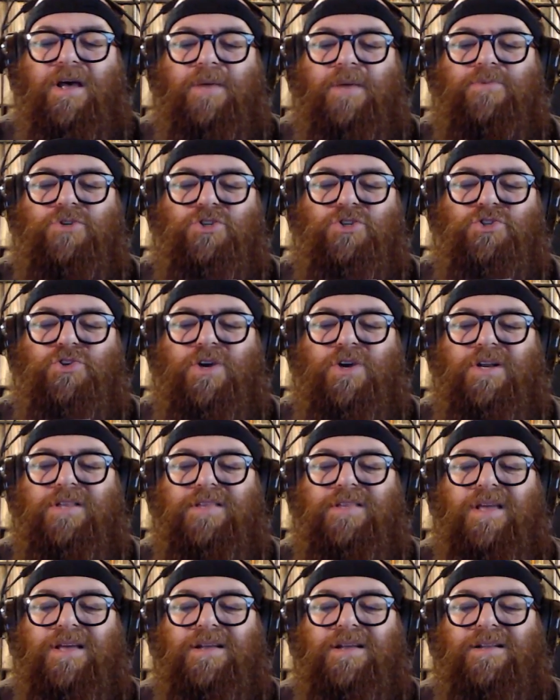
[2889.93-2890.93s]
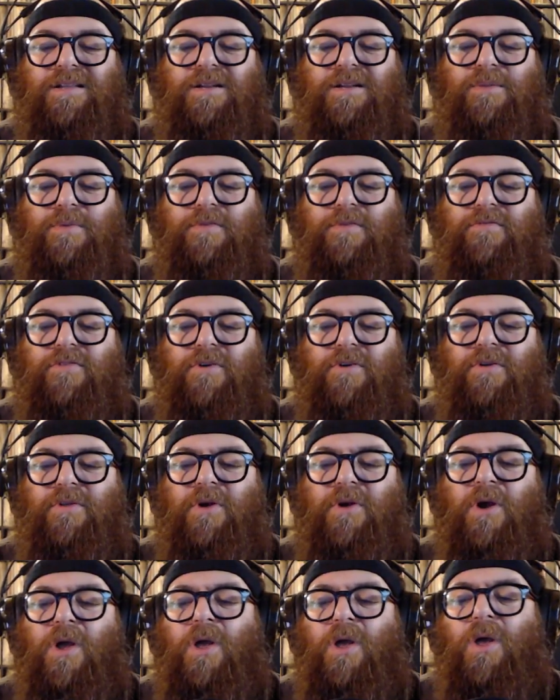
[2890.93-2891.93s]
I'm just trying to take it a little bit
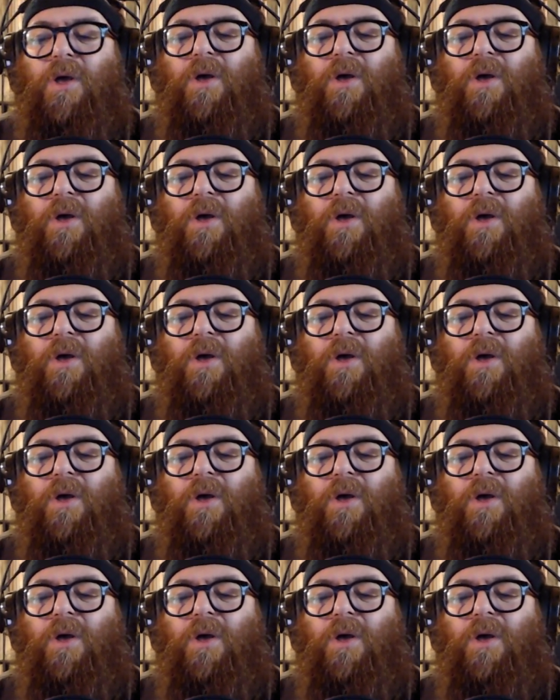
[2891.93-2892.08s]
further.